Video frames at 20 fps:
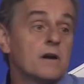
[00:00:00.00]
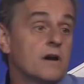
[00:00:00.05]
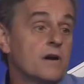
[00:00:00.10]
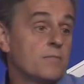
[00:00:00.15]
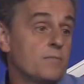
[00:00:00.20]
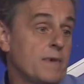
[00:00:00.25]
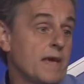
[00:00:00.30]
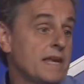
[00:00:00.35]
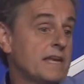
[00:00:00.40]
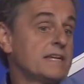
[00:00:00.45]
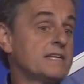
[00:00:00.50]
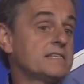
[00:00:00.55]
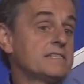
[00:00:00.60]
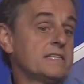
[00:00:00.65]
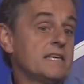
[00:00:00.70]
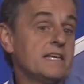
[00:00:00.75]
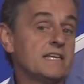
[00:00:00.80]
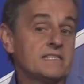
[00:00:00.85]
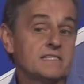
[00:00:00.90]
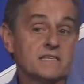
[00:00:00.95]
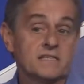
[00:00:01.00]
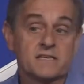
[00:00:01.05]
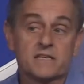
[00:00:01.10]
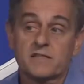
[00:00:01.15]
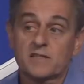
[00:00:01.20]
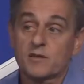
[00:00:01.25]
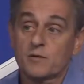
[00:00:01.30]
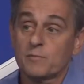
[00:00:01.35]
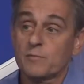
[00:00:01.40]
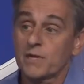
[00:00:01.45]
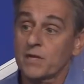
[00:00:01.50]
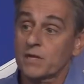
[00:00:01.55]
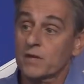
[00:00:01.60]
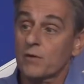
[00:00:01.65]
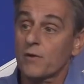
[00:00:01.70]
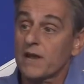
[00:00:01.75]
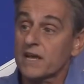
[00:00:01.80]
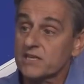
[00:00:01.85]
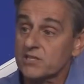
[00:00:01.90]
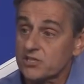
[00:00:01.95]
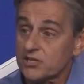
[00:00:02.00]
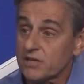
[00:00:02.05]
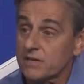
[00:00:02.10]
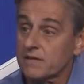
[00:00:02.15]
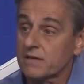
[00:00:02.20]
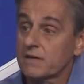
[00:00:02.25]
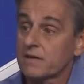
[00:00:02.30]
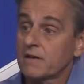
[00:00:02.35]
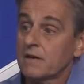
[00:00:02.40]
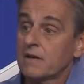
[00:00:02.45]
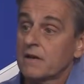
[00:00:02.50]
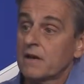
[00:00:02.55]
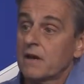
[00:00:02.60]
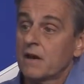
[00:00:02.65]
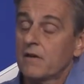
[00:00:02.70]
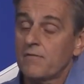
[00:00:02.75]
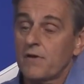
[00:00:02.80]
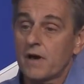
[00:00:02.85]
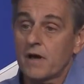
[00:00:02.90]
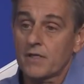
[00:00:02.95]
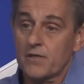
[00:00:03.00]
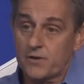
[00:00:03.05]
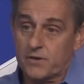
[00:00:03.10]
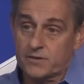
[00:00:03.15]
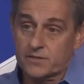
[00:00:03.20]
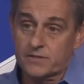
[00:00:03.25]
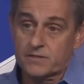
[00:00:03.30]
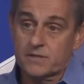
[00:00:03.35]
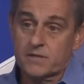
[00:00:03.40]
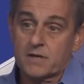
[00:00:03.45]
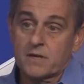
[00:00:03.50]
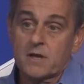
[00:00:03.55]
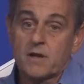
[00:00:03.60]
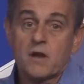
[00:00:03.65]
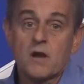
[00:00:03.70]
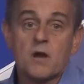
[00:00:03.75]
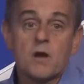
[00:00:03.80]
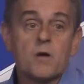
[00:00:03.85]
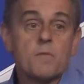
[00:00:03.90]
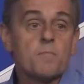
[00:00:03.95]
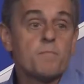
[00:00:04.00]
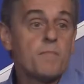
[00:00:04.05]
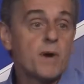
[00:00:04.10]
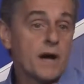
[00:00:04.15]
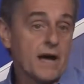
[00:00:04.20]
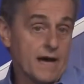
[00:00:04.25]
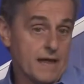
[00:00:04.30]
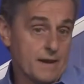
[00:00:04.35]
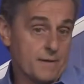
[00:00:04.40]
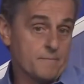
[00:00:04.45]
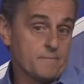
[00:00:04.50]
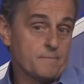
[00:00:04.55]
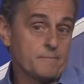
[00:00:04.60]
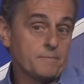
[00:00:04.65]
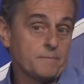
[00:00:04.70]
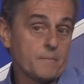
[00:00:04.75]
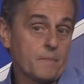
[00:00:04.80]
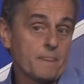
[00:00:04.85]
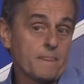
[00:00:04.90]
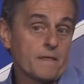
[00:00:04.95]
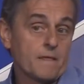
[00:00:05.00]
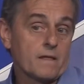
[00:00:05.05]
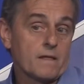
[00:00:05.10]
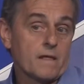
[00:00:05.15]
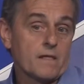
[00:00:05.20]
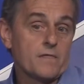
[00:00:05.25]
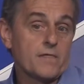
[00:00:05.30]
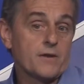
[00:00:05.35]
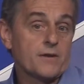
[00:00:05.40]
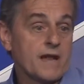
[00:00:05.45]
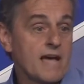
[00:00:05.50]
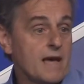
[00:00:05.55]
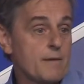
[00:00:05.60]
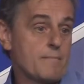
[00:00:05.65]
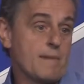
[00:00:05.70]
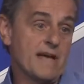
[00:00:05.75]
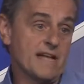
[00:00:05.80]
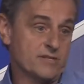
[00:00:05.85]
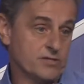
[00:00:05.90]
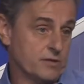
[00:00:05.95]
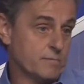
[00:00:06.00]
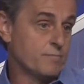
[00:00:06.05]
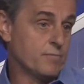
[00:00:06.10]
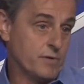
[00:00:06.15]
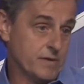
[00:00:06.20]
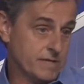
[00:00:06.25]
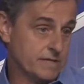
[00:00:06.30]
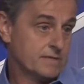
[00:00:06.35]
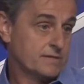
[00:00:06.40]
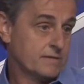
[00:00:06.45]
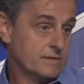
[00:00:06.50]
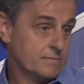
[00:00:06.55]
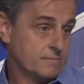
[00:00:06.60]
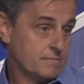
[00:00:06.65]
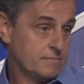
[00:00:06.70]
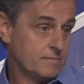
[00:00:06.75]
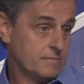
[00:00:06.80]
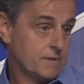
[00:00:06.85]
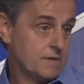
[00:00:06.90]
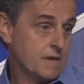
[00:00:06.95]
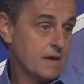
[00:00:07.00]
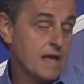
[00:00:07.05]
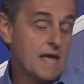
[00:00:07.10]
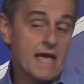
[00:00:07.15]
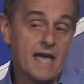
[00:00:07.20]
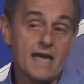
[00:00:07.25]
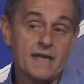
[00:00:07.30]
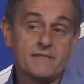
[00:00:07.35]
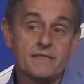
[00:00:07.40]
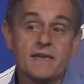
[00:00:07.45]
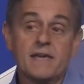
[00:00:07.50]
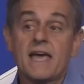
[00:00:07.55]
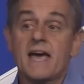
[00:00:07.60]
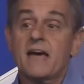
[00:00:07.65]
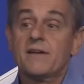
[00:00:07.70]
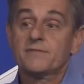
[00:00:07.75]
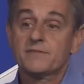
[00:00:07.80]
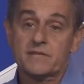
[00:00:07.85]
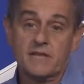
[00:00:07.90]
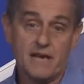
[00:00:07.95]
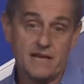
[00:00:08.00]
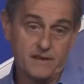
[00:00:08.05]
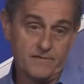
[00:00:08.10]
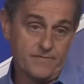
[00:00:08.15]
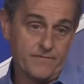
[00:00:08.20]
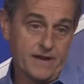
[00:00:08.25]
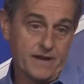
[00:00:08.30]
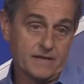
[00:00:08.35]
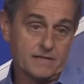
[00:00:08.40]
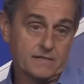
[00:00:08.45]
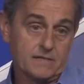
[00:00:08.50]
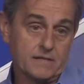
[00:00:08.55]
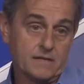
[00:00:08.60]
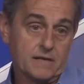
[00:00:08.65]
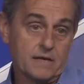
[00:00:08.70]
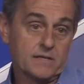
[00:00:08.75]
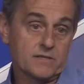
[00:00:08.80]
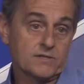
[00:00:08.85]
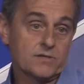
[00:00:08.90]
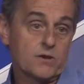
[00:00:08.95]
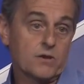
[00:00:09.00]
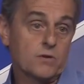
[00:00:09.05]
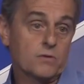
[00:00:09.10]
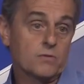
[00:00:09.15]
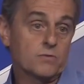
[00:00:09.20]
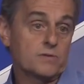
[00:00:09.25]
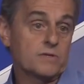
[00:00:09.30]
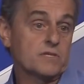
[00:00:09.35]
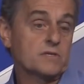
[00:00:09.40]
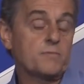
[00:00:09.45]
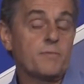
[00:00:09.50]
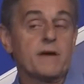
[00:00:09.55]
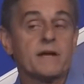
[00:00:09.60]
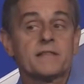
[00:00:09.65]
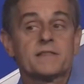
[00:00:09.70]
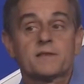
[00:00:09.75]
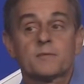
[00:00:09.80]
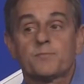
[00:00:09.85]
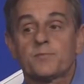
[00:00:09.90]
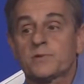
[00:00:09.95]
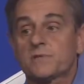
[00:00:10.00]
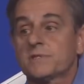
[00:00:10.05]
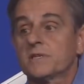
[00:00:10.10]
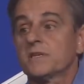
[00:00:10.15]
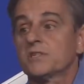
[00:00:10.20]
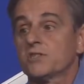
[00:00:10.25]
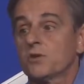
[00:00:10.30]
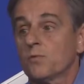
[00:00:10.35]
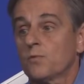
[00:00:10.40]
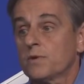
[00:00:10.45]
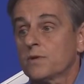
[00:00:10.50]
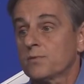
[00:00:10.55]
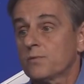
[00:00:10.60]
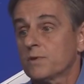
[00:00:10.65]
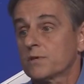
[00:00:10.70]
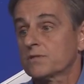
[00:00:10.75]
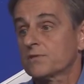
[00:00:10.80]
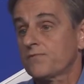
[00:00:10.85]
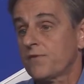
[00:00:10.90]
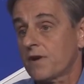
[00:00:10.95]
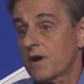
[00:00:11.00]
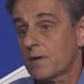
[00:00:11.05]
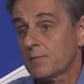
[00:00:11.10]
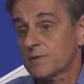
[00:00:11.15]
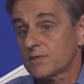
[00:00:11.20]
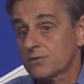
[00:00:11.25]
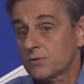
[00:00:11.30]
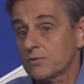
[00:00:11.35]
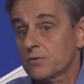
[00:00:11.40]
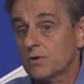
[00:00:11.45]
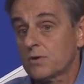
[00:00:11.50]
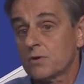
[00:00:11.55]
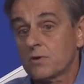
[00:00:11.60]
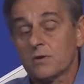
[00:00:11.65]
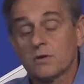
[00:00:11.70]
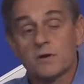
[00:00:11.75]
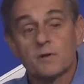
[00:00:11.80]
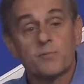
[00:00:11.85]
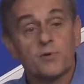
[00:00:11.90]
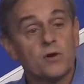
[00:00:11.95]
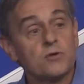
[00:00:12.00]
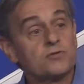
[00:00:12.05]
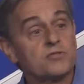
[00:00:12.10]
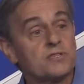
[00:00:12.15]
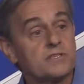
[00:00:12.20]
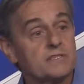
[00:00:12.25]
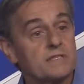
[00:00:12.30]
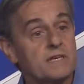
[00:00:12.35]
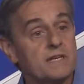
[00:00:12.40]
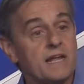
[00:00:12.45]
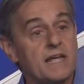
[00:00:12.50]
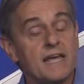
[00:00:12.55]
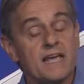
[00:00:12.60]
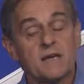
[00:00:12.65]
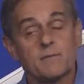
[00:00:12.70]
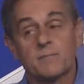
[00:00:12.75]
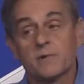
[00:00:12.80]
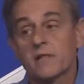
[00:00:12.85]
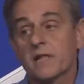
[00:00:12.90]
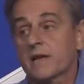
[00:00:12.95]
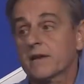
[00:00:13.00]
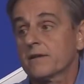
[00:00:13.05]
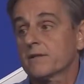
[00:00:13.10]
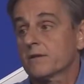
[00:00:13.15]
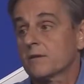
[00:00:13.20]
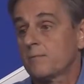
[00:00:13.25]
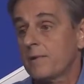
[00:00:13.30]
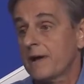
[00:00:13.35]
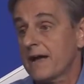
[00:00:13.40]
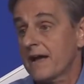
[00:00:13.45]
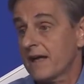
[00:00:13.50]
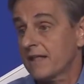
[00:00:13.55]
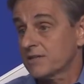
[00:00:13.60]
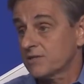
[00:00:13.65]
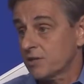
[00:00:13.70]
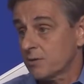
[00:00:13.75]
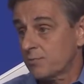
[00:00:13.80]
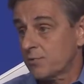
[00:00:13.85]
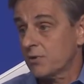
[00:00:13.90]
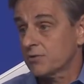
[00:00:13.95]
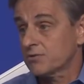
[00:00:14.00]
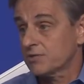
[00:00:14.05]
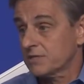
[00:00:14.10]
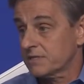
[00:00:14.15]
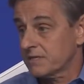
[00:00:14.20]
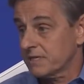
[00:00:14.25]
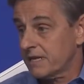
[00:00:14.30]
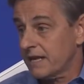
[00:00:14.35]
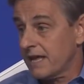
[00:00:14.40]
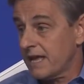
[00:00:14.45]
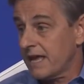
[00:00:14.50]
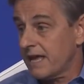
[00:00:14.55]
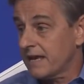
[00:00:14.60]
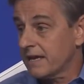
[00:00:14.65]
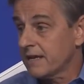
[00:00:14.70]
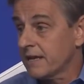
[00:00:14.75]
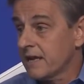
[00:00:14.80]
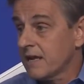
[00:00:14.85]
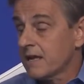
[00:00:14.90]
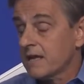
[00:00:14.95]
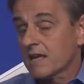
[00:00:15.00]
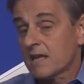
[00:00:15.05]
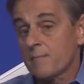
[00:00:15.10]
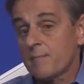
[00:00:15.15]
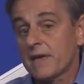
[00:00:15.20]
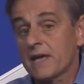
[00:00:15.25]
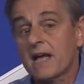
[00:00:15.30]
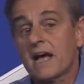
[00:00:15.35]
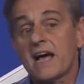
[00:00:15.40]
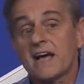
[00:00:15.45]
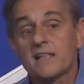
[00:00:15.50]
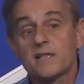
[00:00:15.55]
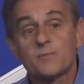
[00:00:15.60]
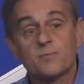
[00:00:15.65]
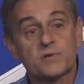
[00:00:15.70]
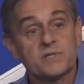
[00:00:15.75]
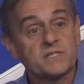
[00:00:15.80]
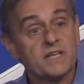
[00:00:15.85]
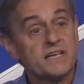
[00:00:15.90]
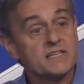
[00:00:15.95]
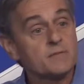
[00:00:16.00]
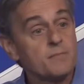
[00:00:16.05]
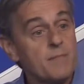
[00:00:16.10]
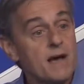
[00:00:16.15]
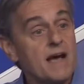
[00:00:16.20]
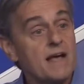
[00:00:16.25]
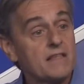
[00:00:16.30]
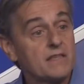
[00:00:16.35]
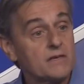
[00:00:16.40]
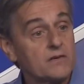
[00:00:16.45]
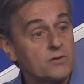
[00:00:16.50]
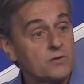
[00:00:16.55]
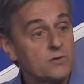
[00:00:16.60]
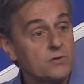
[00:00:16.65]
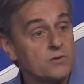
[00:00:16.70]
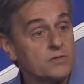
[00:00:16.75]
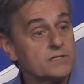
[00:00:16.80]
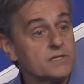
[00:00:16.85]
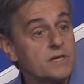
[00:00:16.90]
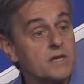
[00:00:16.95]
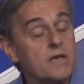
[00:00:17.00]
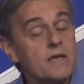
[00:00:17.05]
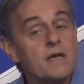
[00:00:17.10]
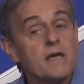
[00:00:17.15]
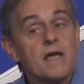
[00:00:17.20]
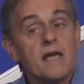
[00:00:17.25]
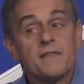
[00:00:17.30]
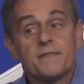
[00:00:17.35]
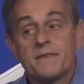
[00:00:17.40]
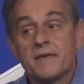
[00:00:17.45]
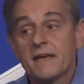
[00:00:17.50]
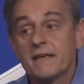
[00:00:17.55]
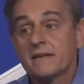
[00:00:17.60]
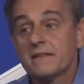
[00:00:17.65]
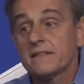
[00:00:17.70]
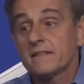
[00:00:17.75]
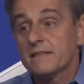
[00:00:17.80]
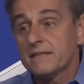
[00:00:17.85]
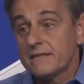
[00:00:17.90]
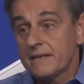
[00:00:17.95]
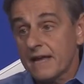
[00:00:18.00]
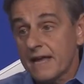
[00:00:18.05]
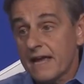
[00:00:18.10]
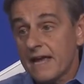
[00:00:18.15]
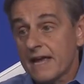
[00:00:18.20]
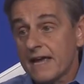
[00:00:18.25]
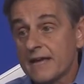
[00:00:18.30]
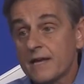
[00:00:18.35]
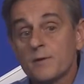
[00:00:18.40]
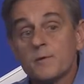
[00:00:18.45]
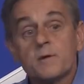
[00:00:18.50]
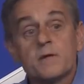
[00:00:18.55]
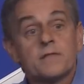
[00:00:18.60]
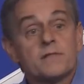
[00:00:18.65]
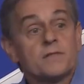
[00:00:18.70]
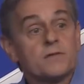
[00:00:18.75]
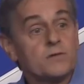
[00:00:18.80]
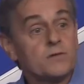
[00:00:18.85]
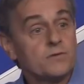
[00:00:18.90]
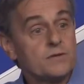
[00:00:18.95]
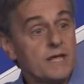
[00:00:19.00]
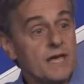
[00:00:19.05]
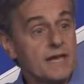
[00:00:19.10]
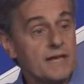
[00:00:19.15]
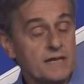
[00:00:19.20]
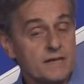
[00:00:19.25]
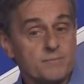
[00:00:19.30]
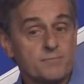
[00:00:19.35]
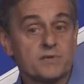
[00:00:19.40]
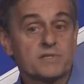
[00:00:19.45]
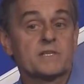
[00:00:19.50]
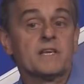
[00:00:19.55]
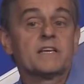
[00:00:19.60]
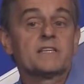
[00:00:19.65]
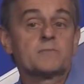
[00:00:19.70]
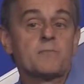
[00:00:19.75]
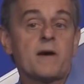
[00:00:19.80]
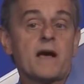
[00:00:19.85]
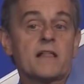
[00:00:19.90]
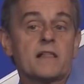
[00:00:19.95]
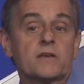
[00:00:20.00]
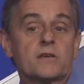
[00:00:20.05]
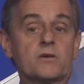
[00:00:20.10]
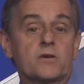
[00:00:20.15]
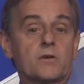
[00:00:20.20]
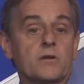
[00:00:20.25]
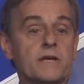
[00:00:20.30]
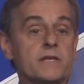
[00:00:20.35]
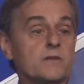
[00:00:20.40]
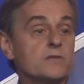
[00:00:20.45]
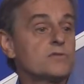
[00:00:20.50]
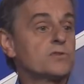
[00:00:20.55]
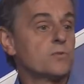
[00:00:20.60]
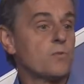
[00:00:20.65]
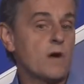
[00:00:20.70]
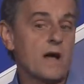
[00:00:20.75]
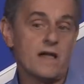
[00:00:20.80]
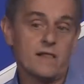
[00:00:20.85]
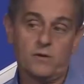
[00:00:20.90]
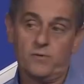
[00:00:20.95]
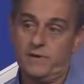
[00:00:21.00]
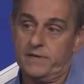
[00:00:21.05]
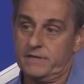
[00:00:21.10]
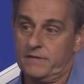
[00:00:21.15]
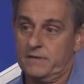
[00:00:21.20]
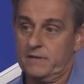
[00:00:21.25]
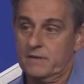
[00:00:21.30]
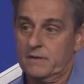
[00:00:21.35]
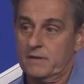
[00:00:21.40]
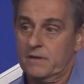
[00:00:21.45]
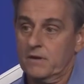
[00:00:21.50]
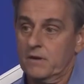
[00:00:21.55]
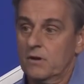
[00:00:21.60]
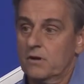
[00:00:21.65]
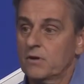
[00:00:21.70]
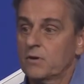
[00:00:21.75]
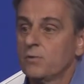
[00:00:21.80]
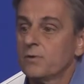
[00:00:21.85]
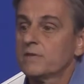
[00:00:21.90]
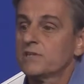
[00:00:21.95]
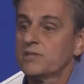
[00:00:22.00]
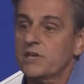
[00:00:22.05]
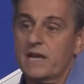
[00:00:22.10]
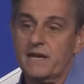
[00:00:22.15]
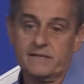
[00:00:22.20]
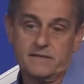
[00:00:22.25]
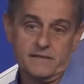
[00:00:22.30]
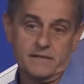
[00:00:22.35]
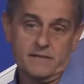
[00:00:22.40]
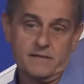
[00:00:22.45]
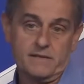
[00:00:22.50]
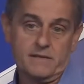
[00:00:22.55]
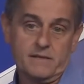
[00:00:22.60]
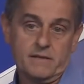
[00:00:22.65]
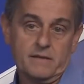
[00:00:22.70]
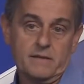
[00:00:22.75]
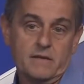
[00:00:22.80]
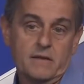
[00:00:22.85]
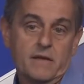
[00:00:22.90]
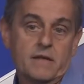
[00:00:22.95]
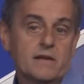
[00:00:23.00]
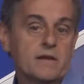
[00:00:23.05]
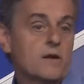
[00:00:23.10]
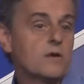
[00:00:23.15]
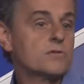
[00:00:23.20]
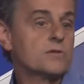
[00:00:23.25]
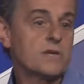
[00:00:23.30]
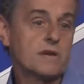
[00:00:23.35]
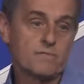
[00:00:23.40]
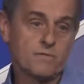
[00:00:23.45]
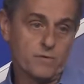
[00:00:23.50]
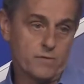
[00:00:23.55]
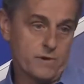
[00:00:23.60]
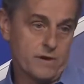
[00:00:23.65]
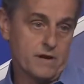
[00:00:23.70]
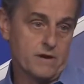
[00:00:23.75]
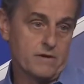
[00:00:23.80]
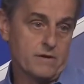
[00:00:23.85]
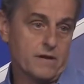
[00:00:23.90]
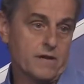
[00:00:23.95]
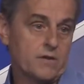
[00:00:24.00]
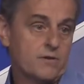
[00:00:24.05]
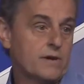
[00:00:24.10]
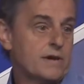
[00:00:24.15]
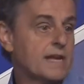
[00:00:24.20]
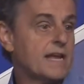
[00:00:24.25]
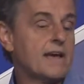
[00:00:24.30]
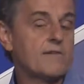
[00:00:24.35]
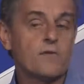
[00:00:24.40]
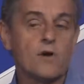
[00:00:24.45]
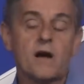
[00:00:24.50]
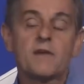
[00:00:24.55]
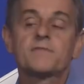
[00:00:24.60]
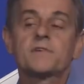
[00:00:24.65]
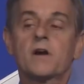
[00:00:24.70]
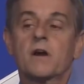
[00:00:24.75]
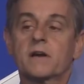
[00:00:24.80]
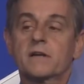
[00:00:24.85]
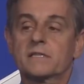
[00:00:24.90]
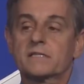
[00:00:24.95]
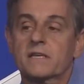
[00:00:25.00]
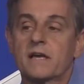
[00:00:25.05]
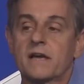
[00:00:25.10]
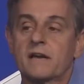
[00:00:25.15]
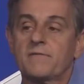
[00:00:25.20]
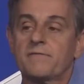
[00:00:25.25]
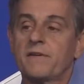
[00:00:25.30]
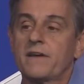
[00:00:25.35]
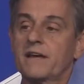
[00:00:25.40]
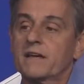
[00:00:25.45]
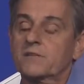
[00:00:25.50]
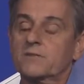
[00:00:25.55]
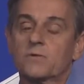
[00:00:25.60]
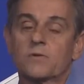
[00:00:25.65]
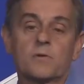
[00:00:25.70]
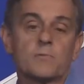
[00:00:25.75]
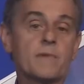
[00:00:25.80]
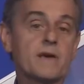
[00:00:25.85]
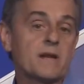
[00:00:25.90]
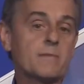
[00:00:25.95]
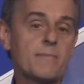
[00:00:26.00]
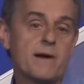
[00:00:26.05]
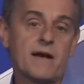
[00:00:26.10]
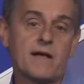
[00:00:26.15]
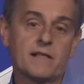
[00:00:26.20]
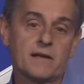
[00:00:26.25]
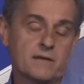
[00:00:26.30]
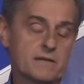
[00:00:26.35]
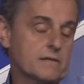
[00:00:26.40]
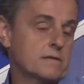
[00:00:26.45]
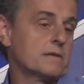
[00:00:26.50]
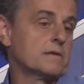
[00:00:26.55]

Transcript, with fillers: of many diseases and the amelioration of others. But they're not magic bullets, and they have side effects. And so despite the precision with which pharmaceutical approaches today and molecular biology approaches today can make highly precise molecules, at the end of the day, you take a precise molecule and you swallow it, or you inject it, and it goes everywhere. And you can have off-target side effects or metabolic